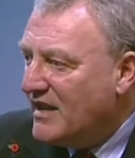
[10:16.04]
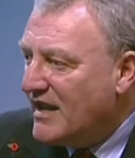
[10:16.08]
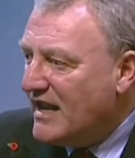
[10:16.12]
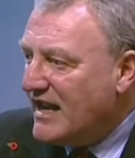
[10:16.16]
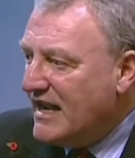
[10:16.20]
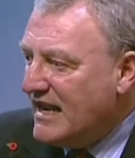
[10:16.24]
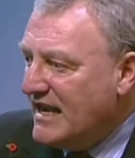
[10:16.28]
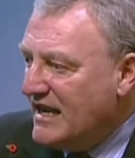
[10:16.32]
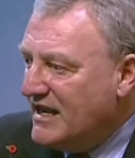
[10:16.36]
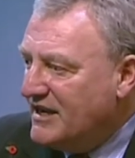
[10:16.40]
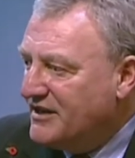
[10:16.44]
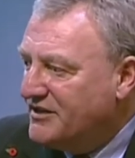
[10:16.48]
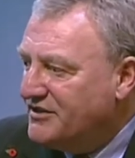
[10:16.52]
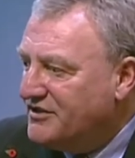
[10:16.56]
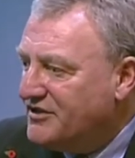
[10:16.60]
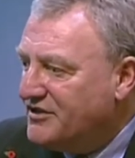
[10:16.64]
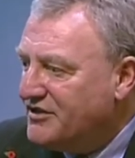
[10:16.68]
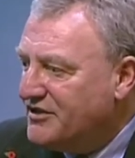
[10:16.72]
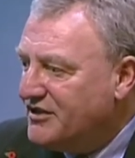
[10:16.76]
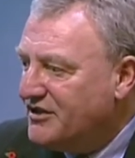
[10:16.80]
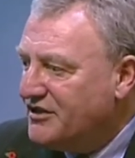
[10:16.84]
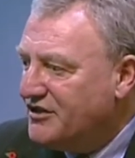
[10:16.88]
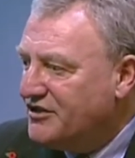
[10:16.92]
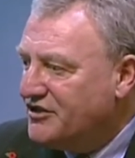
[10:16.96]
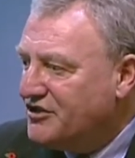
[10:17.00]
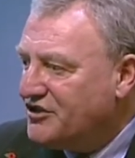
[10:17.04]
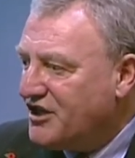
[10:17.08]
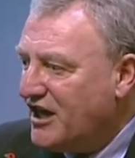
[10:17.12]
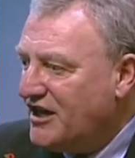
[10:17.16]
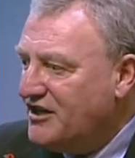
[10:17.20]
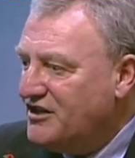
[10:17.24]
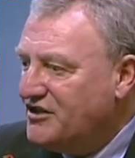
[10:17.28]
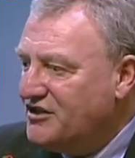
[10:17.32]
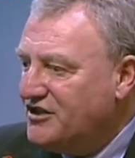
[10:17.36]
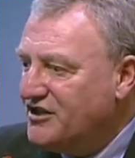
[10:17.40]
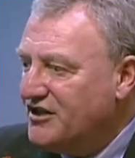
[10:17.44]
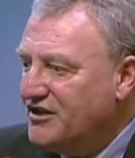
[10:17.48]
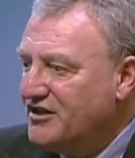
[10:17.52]
is
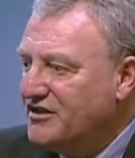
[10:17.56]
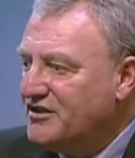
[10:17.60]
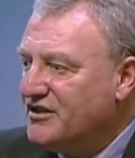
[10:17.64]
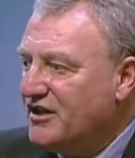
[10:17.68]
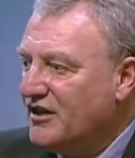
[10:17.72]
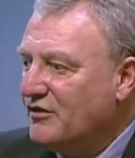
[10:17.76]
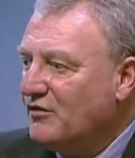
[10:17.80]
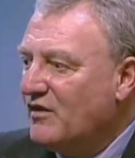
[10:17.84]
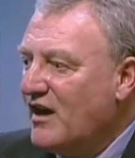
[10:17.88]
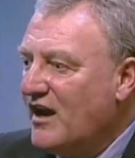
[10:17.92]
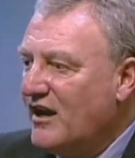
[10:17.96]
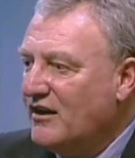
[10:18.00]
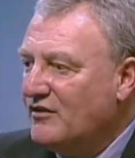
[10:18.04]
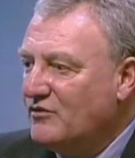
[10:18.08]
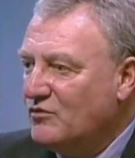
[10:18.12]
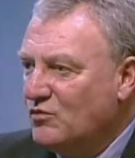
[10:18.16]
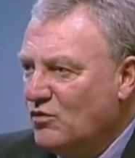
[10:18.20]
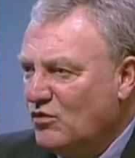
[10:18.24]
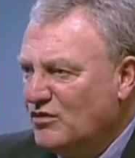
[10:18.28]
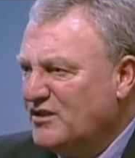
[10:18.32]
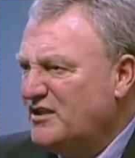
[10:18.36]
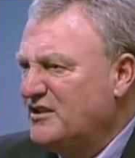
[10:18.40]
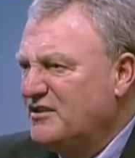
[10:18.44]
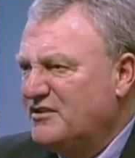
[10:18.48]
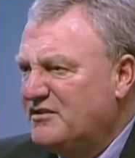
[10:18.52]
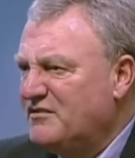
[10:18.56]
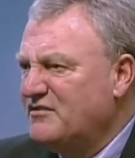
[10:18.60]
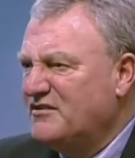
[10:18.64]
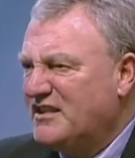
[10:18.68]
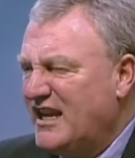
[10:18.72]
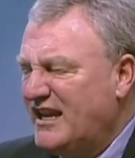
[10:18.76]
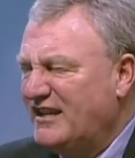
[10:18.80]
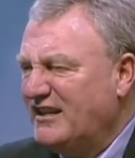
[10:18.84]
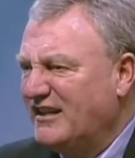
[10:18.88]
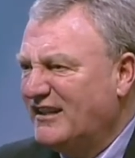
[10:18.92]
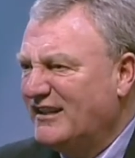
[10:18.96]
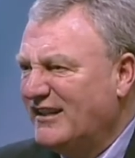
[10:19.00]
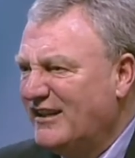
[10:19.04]
changes around what is
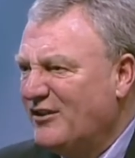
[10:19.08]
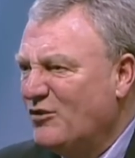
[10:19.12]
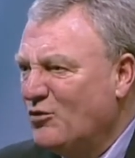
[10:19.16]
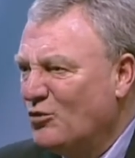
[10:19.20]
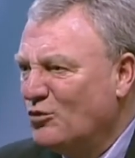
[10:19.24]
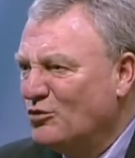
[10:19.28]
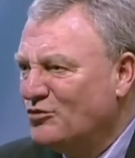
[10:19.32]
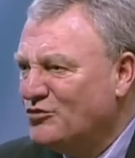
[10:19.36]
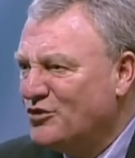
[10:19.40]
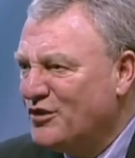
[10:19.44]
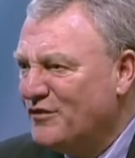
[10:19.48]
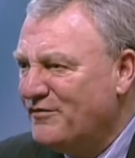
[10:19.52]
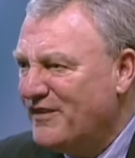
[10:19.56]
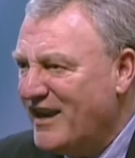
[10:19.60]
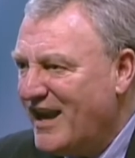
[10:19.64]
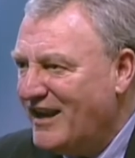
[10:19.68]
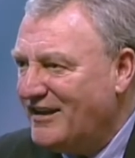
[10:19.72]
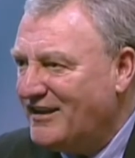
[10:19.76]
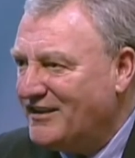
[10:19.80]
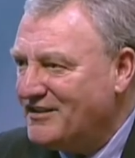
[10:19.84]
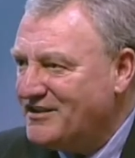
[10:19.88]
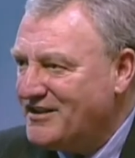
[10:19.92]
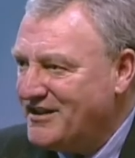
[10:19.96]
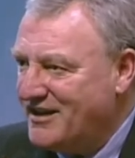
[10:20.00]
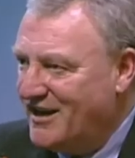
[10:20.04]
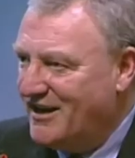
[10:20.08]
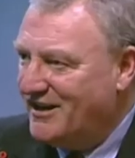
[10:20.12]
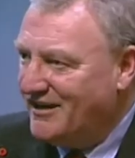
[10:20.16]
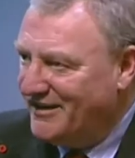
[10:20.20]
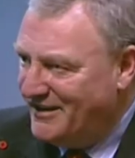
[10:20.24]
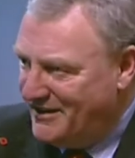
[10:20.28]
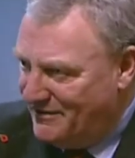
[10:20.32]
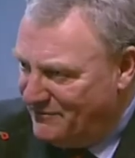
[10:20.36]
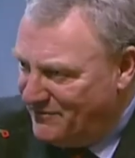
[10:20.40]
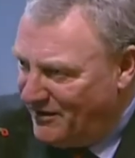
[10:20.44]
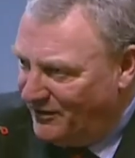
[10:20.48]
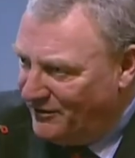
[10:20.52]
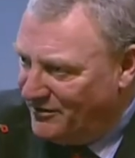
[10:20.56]
technically called triviality,
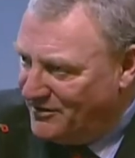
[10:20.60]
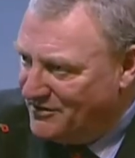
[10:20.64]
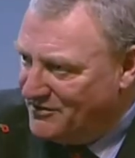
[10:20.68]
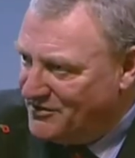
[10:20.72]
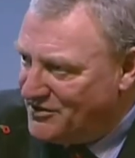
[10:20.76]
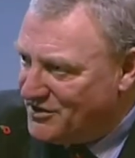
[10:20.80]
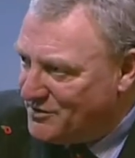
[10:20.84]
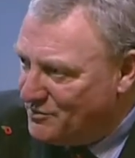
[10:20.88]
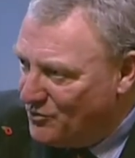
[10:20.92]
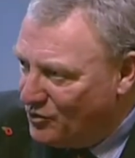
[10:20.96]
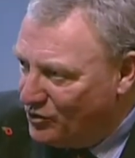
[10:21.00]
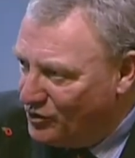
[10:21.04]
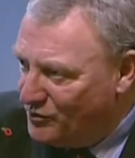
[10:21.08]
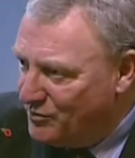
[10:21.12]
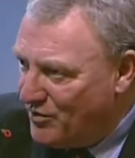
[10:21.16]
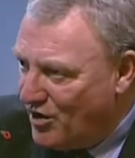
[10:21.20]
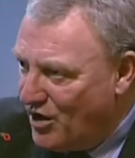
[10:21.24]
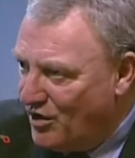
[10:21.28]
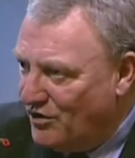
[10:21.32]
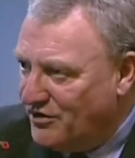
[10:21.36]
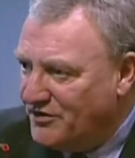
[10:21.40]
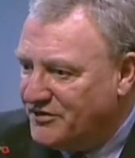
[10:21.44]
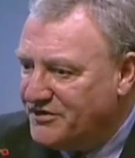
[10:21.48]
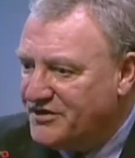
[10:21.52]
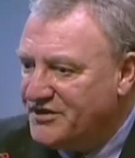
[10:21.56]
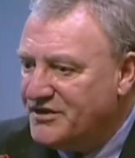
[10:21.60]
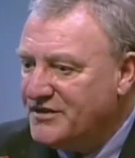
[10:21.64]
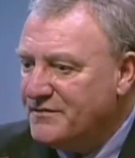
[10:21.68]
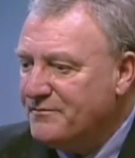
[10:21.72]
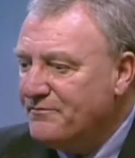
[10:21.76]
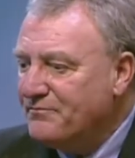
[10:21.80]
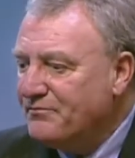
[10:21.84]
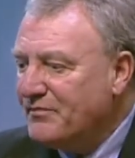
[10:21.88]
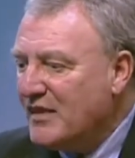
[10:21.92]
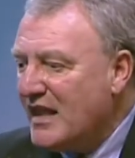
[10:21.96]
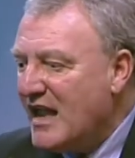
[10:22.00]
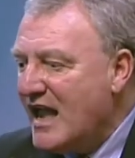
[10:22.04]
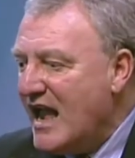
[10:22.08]
i.e. very small pots.
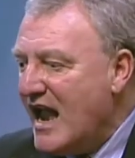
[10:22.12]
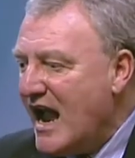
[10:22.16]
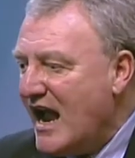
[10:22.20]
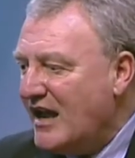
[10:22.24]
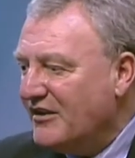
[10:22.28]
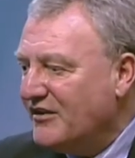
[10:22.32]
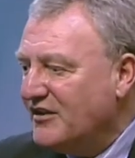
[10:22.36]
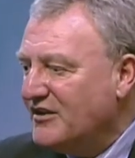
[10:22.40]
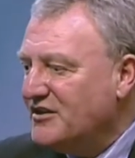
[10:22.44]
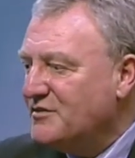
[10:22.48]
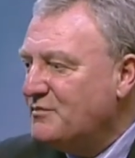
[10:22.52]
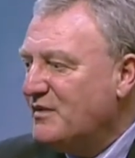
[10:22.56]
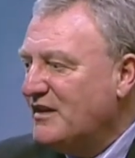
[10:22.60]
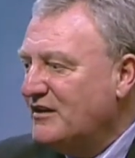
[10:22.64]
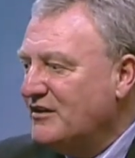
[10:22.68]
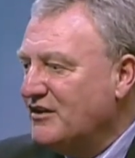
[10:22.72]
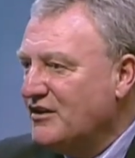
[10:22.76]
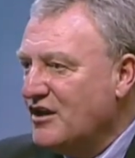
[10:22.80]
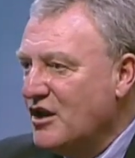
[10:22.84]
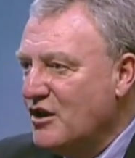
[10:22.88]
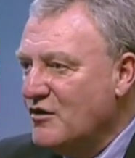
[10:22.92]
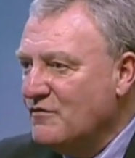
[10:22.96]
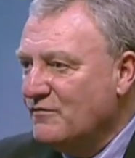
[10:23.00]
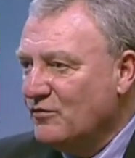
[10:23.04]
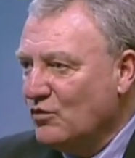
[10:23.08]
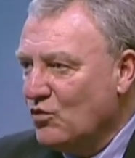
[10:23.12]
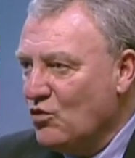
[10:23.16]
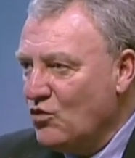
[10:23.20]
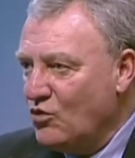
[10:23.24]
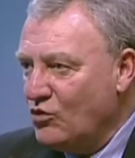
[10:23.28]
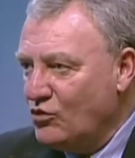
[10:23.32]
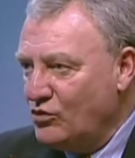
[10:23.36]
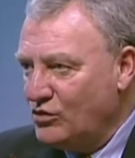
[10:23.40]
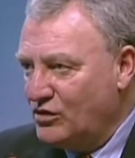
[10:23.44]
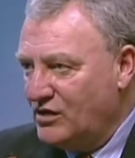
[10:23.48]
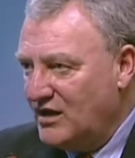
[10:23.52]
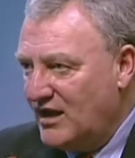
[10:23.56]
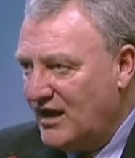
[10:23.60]
And there's been an
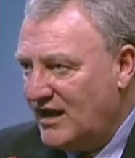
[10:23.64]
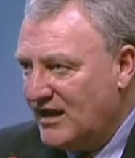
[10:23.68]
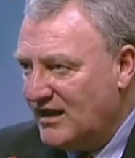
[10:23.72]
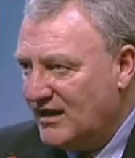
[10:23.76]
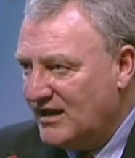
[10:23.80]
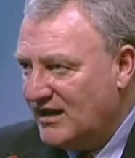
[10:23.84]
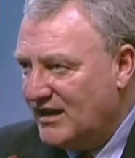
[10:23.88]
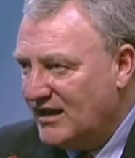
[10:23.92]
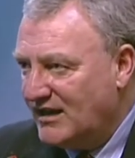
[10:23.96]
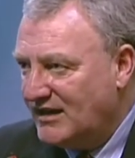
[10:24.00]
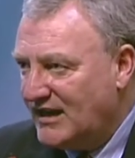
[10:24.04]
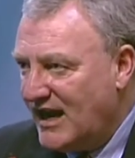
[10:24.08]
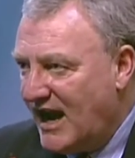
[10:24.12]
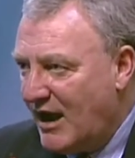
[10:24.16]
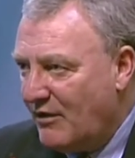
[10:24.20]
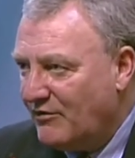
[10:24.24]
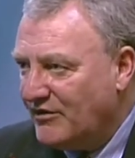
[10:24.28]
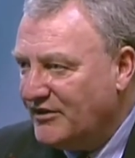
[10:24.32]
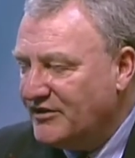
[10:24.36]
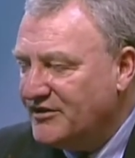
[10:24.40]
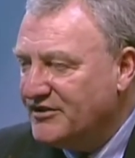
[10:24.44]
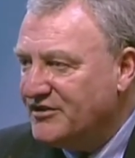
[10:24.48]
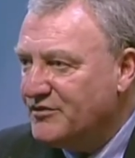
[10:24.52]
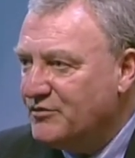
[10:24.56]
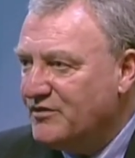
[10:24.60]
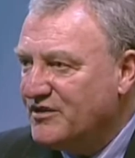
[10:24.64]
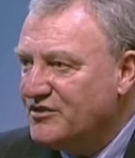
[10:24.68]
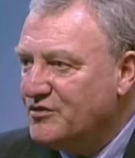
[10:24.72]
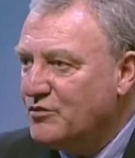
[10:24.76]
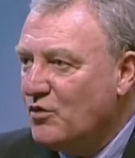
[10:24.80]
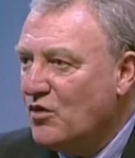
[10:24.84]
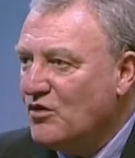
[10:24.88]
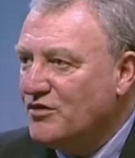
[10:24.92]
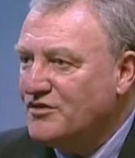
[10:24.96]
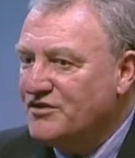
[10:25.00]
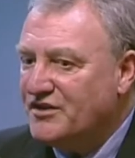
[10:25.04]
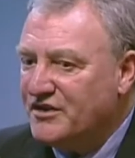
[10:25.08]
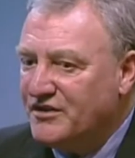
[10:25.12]
overall allowance, which
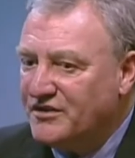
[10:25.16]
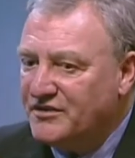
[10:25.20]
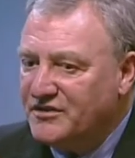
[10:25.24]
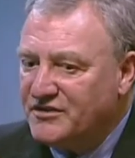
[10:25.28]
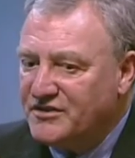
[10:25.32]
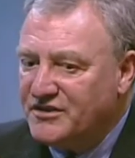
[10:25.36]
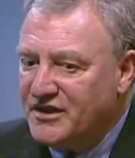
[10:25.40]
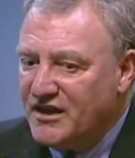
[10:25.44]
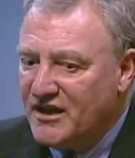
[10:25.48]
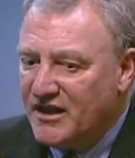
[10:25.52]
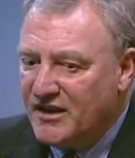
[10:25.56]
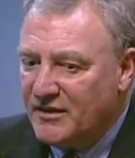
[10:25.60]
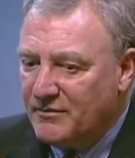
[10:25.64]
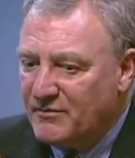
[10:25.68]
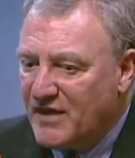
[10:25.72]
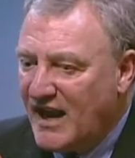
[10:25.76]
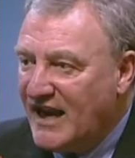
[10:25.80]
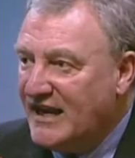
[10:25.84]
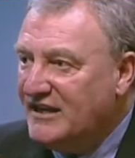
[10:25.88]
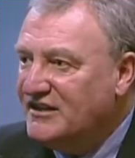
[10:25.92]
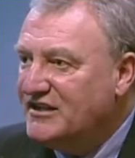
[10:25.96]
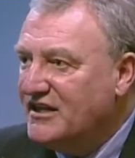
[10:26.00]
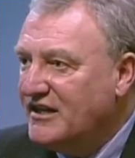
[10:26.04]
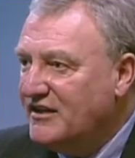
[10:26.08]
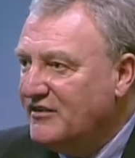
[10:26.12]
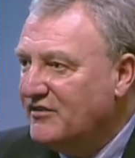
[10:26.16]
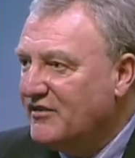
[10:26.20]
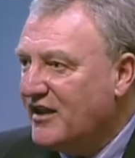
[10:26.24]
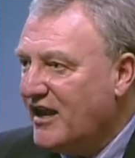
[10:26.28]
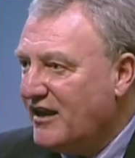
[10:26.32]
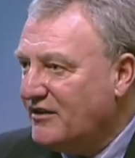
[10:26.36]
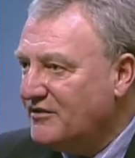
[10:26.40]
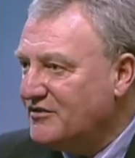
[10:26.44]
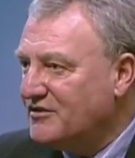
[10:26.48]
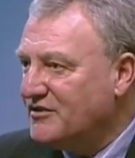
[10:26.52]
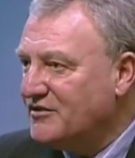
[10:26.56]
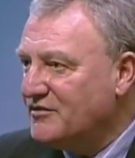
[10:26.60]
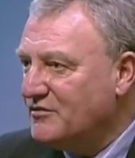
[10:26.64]
was at
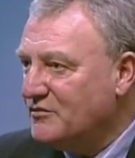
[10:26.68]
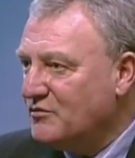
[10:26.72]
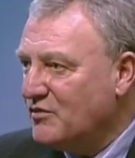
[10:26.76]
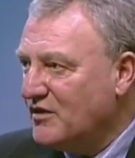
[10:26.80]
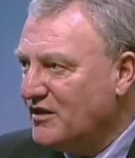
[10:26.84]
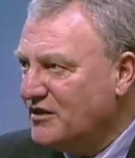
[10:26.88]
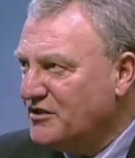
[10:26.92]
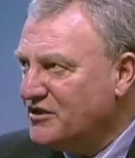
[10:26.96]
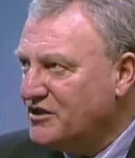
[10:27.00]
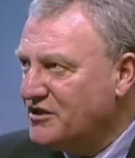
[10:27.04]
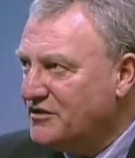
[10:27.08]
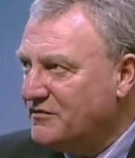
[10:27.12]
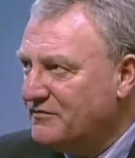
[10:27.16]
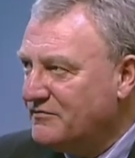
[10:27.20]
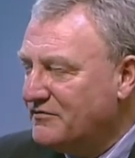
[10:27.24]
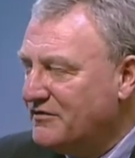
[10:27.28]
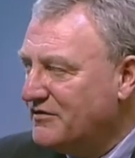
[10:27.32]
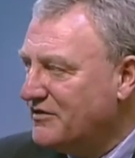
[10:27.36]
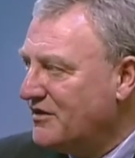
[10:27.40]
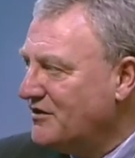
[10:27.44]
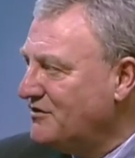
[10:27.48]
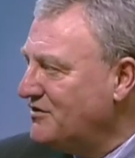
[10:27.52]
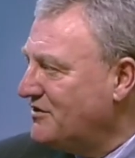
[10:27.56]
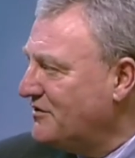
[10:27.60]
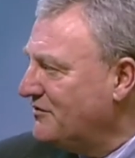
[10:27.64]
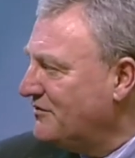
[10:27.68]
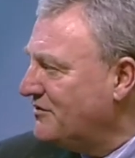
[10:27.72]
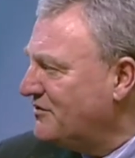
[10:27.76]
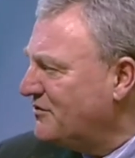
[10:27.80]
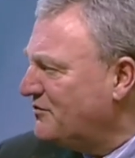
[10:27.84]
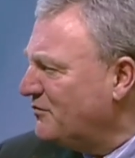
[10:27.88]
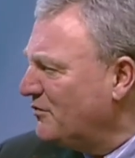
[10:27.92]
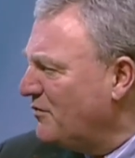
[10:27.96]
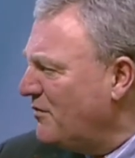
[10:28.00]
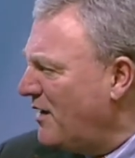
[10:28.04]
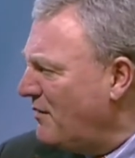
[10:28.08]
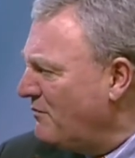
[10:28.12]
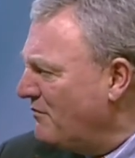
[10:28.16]
18,000, which, for those of us
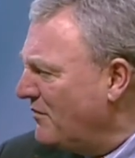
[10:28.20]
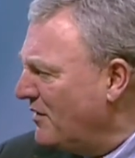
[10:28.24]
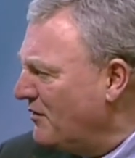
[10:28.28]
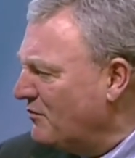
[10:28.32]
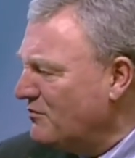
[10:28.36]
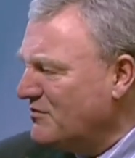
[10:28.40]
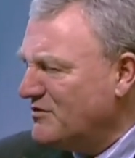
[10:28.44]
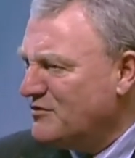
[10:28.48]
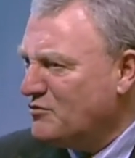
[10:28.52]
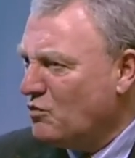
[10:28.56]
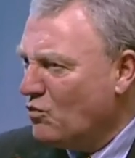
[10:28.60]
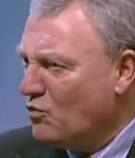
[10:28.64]
remember, was